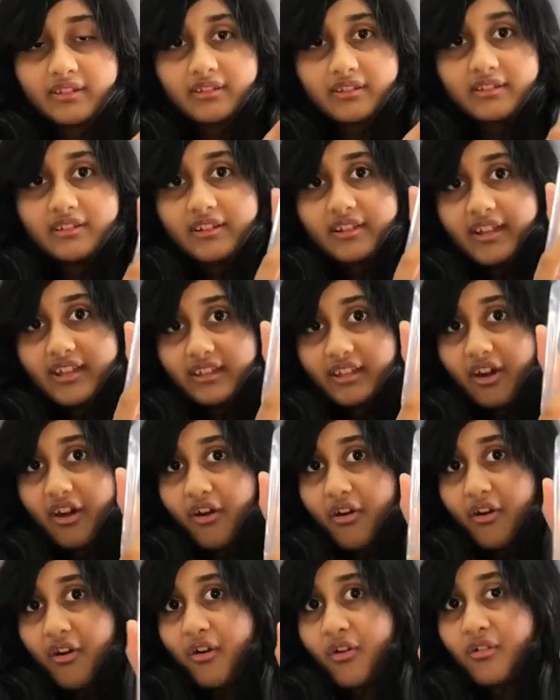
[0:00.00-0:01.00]
Look at the
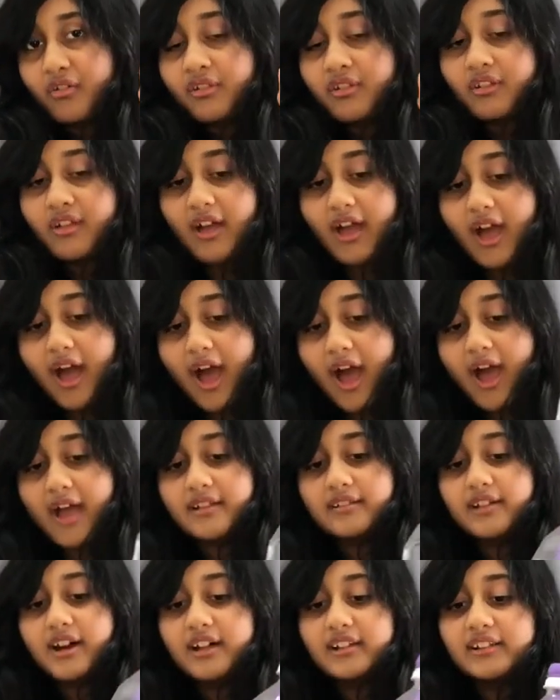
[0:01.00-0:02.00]
hole.
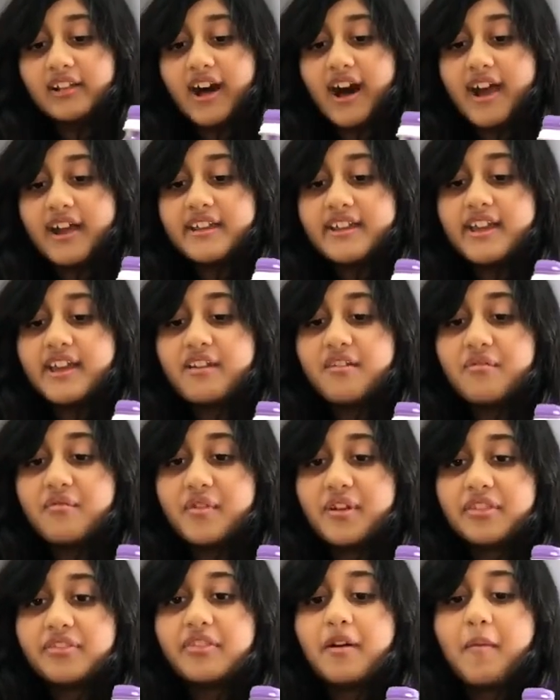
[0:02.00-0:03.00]
I align it
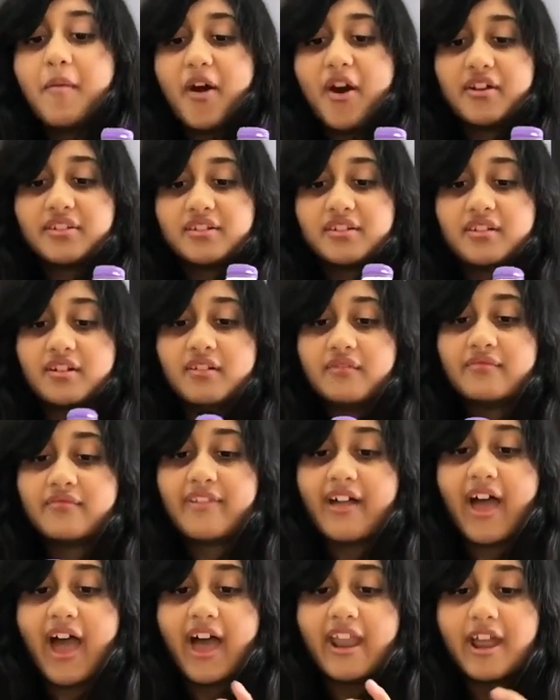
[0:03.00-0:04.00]
with the bottle
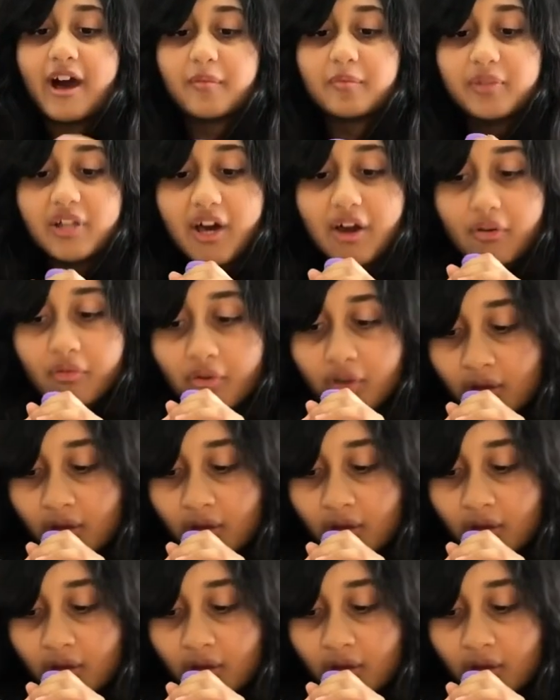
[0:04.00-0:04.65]
and I'll blow.